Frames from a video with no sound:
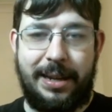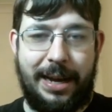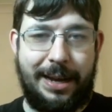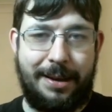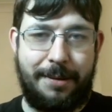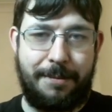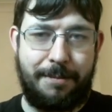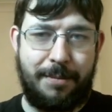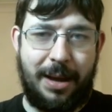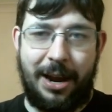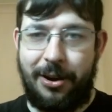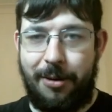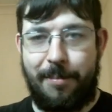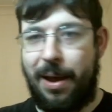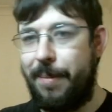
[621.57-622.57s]
Like, I
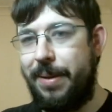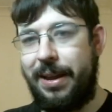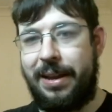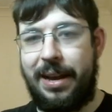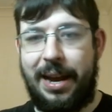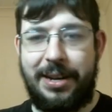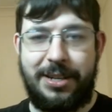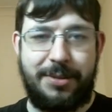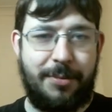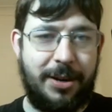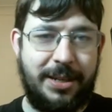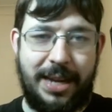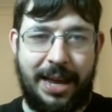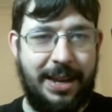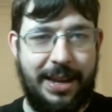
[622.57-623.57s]
don't know, maybe the guy just
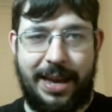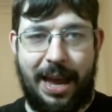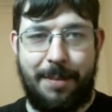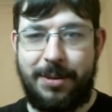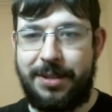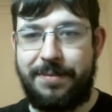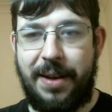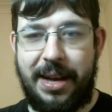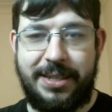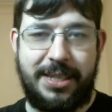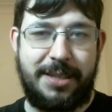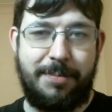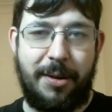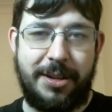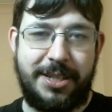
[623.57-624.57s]
wanted to end the game as fast
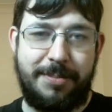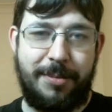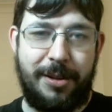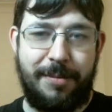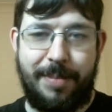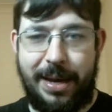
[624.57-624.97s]
as possible,